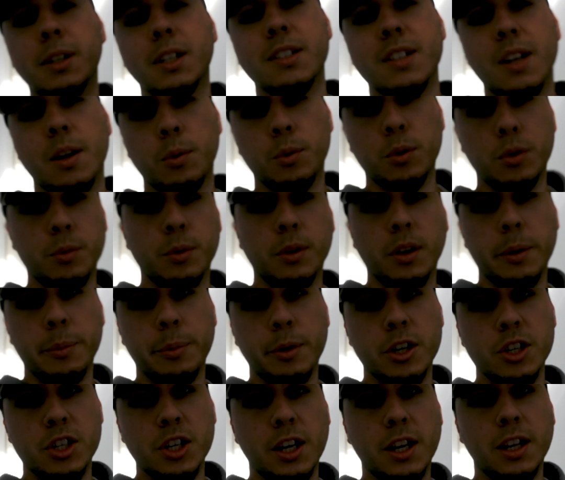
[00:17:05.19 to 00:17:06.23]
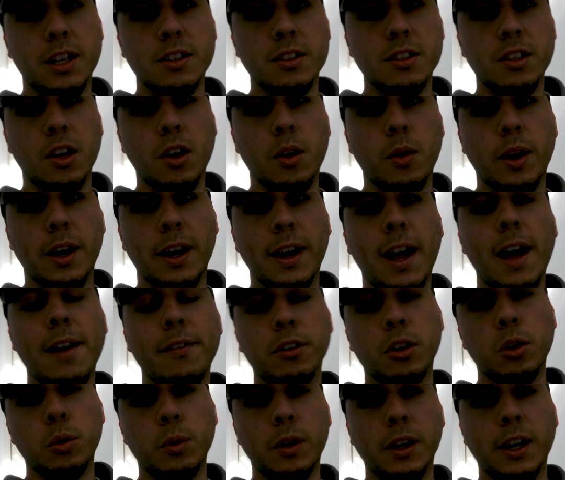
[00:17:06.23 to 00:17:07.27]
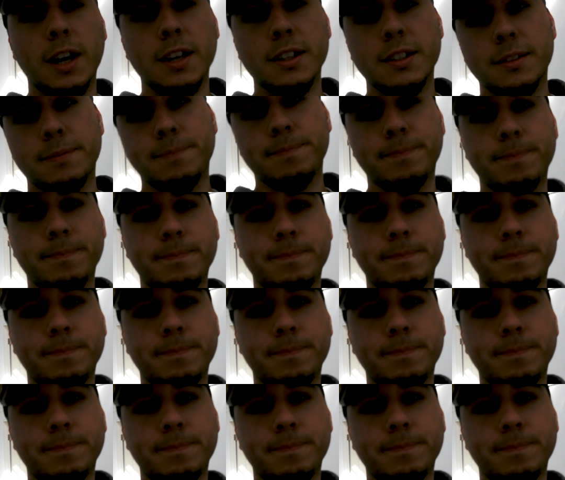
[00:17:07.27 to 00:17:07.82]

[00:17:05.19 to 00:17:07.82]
because I would really appreciate it. So have a good one, guys.